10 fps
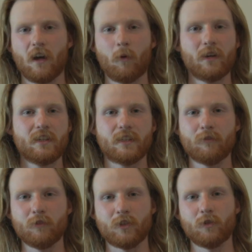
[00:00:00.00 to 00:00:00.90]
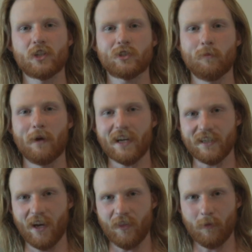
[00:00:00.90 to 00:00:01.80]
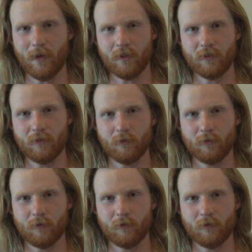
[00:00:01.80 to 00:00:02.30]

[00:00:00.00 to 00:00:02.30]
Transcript: I went a different direction back down the mountain,